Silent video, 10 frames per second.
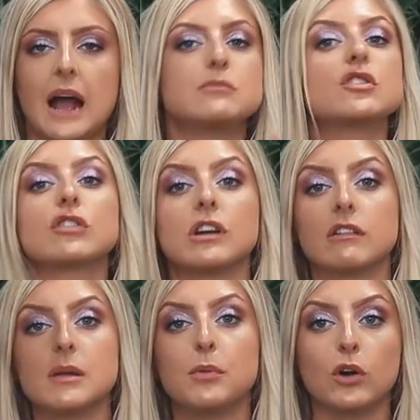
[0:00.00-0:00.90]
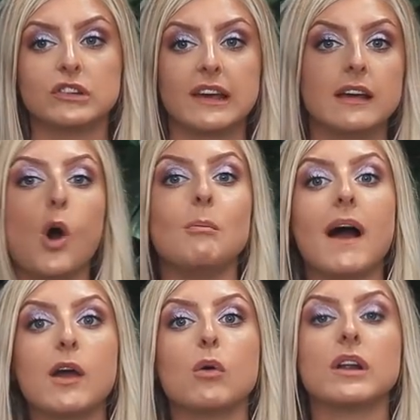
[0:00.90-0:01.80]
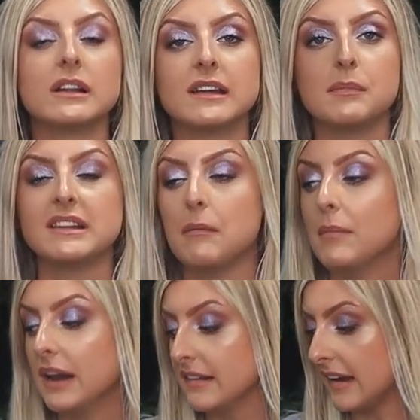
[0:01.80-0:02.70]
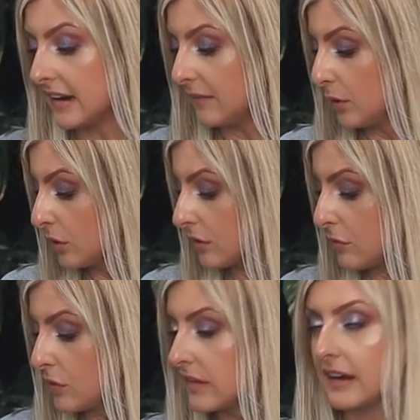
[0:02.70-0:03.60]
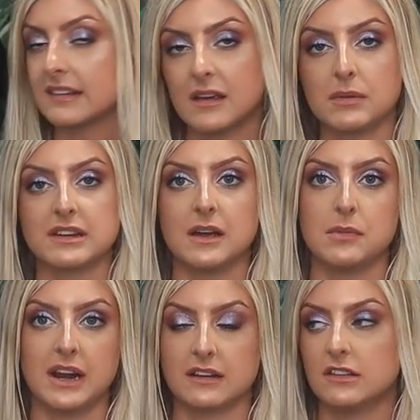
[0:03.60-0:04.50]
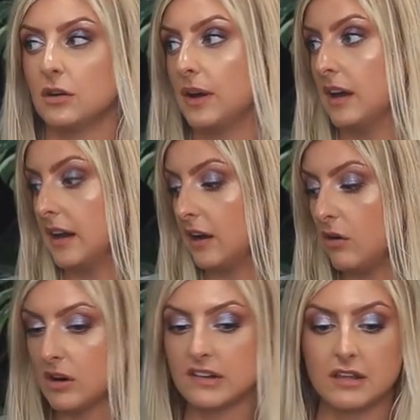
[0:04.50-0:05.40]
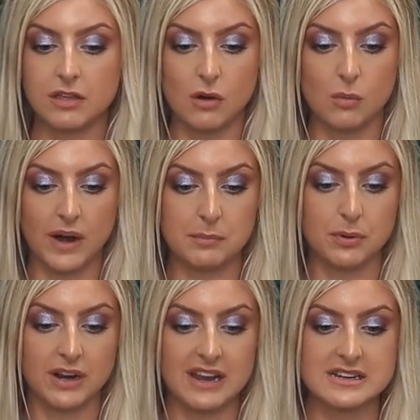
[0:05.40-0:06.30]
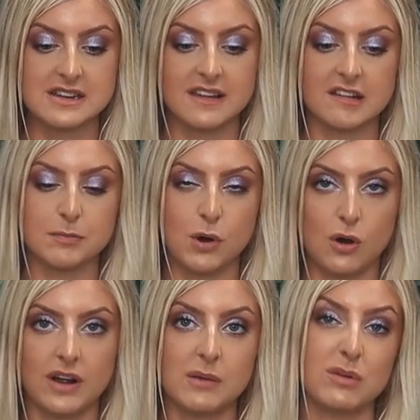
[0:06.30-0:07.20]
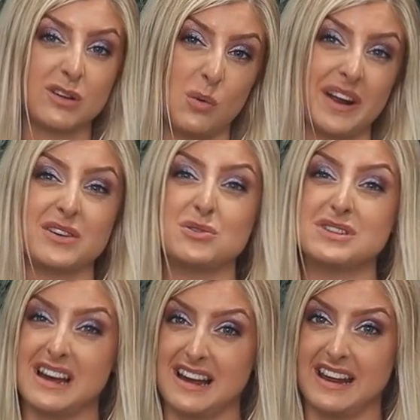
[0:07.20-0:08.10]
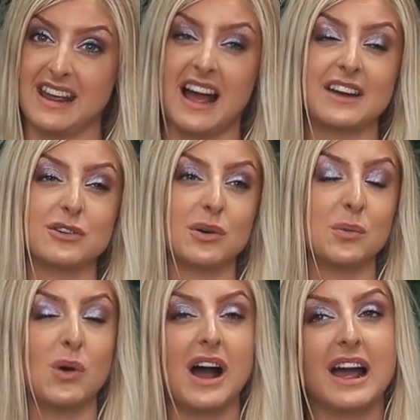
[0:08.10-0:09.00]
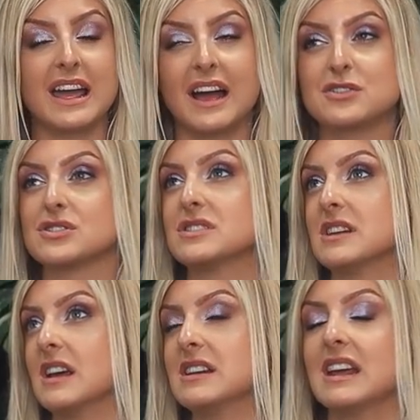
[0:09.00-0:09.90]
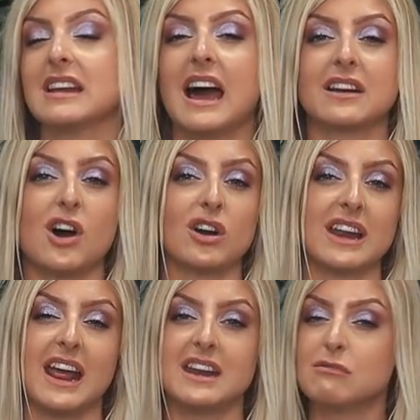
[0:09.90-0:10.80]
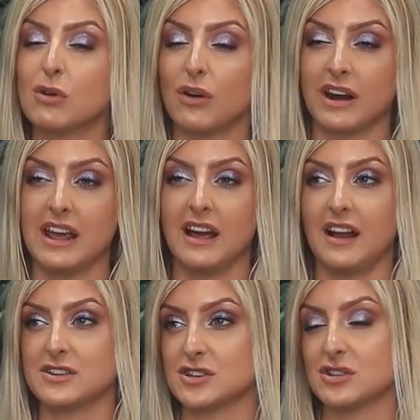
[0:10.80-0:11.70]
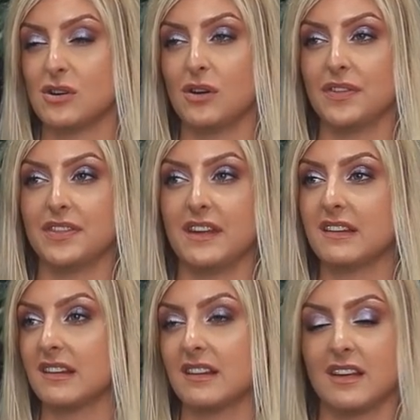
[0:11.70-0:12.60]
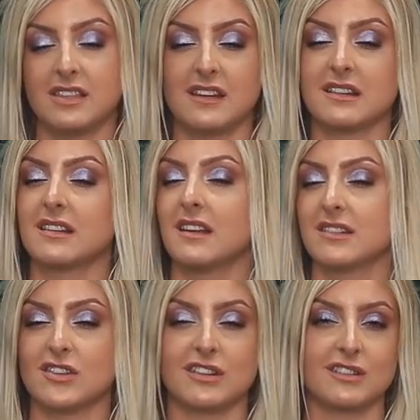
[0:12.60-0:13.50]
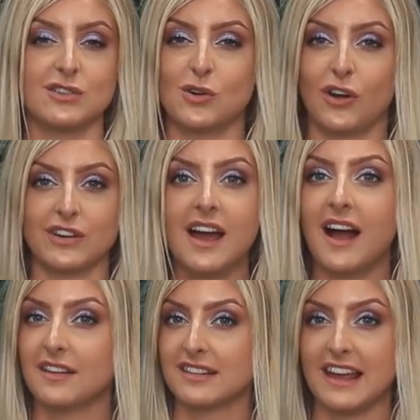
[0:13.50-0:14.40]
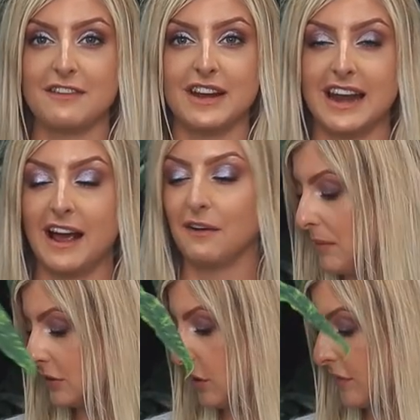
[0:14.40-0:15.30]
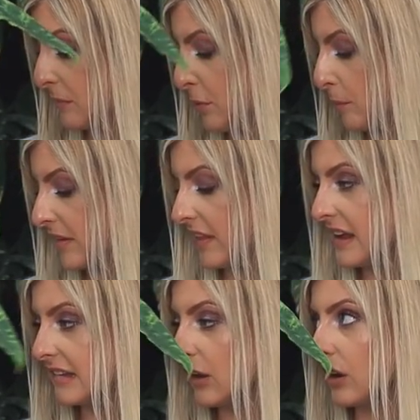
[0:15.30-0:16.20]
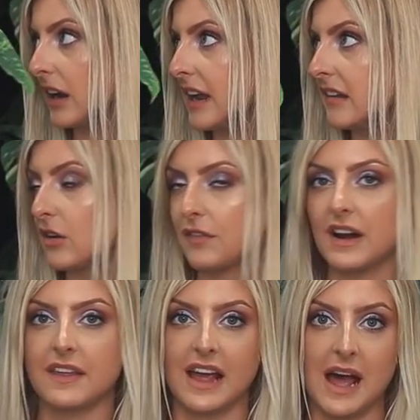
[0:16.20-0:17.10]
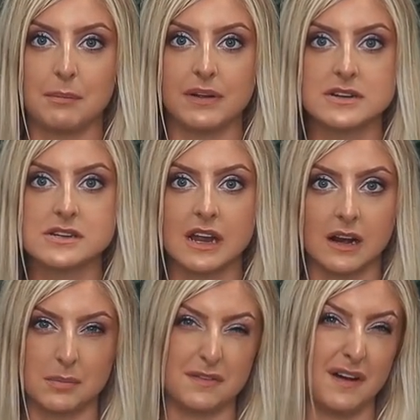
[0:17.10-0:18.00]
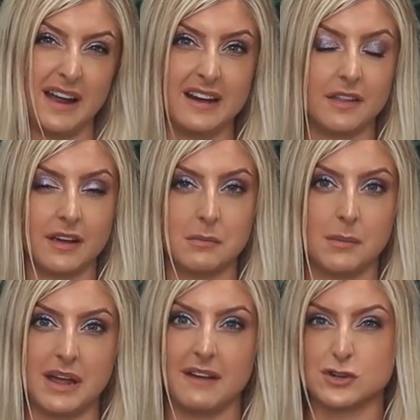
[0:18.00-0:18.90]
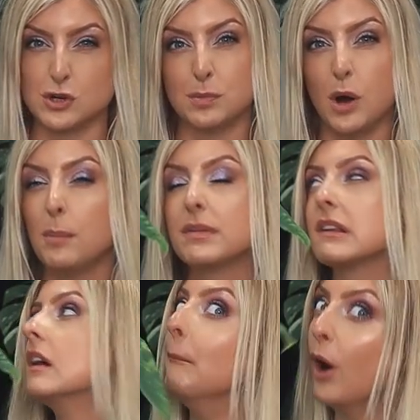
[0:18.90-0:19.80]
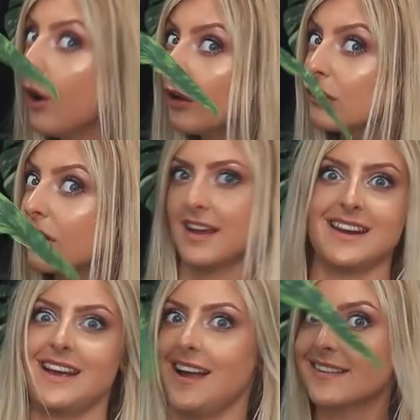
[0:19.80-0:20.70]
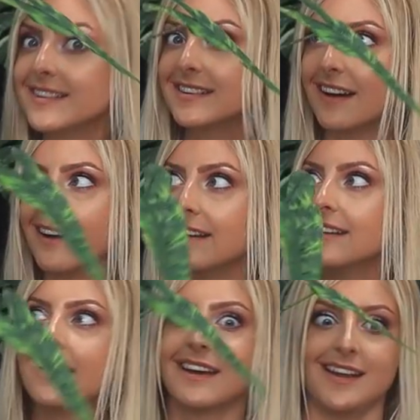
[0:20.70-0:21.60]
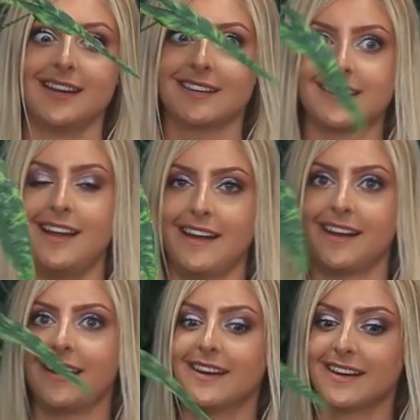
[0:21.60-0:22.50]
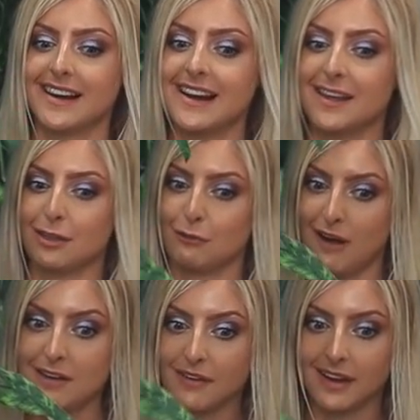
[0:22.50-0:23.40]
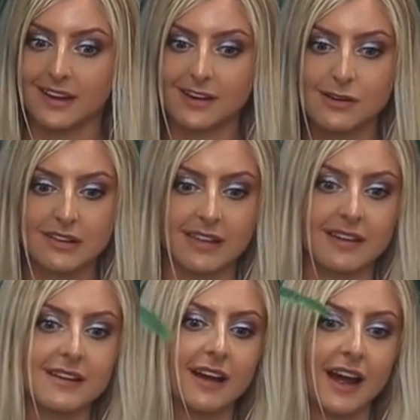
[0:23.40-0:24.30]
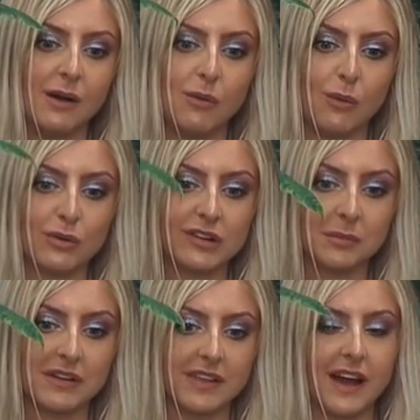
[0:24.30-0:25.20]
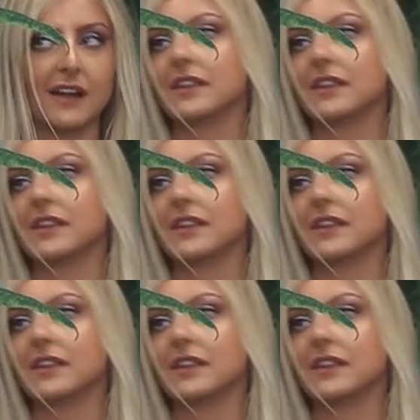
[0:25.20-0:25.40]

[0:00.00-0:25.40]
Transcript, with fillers: I'm just going to repot it on my own. It'll take me ten minutes. I can have a look at the roots. I can take my time and I can do it. And I honestly thought when I put it into this pot, it was going to die. I don't know why. I just did. It had hardly any root on it. I just thought this, this is just no good. I'll save it now. I do have some pops of these, luckily. So if anything happened, it'll be fine. I think I maybe have two pops, but it hasn't died. It's like clearly thriving. Can you see this? How awesome is that?